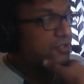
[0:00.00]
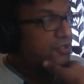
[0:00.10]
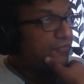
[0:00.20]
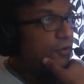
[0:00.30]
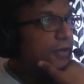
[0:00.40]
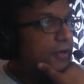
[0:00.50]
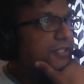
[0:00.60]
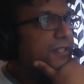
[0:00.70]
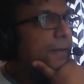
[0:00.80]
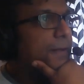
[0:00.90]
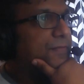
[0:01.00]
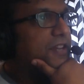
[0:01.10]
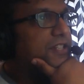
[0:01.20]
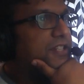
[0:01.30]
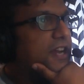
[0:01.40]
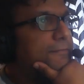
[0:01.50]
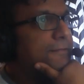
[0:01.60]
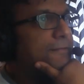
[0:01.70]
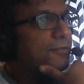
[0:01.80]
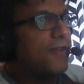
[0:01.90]
forests, and tiny
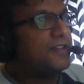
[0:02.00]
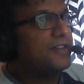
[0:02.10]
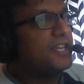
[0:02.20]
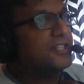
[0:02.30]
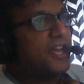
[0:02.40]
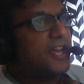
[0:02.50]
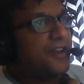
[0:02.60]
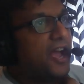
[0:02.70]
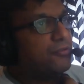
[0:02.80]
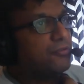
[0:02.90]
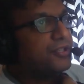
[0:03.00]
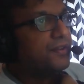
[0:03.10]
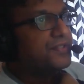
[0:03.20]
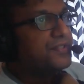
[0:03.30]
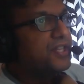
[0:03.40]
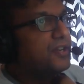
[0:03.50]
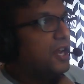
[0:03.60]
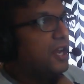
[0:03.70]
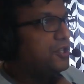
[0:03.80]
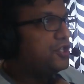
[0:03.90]
people ran in and out of sun
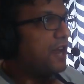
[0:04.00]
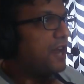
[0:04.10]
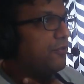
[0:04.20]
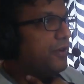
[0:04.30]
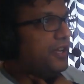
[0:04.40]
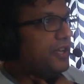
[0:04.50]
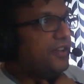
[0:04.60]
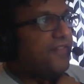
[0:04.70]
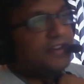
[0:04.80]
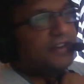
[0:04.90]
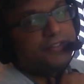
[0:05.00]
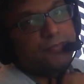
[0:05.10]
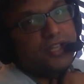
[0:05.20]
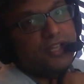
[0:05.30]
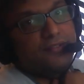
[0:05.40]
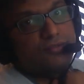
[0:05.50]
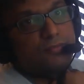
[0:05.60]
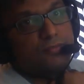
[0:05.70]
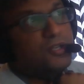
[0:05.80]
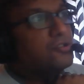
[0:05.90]
and shadow, fanning themselves with
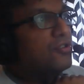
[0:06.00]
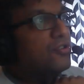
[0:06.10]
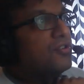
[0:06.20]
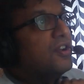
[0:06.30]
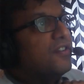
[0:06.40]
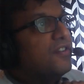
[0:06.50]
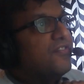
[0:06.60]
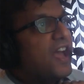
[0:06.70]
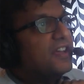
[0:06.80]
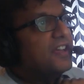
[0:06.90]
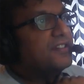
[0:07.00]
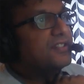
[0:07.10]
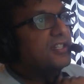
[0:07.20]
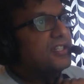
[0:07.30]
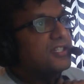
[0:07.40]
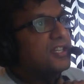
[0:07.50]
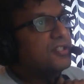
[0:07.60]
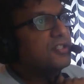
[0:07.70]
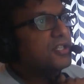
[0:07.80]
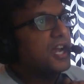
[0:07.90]
miniature fans, listening
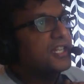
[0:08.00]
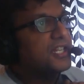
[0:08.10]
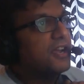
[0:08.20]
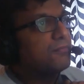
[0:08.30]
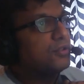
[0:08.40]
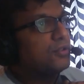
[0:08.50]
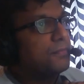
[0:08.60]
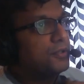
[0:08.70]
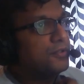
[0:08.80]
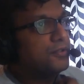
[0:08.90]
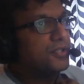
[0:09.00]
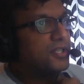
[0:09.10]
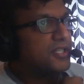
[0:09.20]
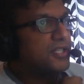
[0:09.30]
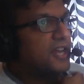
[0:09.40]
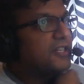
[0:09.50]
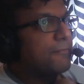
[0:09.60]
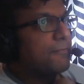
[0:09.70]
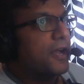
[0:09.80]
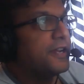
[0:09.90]
to tiny emerald birds, and standing
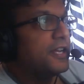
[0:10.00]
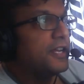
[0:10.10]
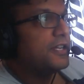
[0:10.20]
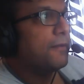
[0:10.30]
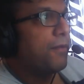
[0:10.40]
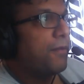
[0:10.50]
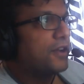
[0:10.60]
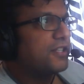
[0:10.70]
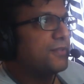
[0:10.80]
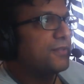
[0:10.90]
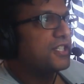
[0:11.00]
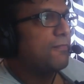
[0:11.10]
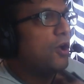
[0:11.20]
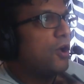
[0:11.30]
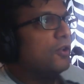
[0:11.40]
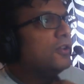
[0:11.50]
by impossibly small